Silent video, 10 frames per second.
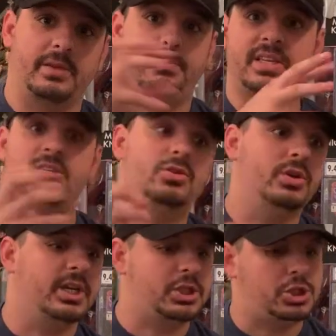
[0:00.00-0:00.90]
like pieces
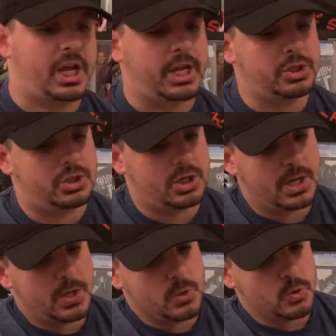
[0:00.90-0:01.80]
you can exchange
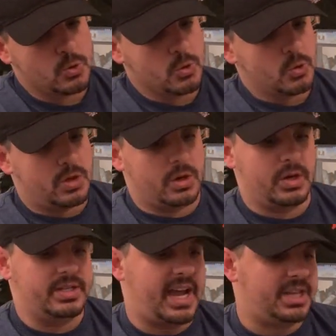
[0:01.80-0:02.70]

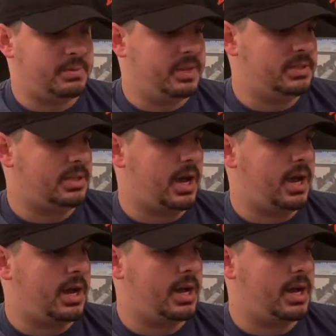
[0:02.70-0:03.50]
or attachments, 3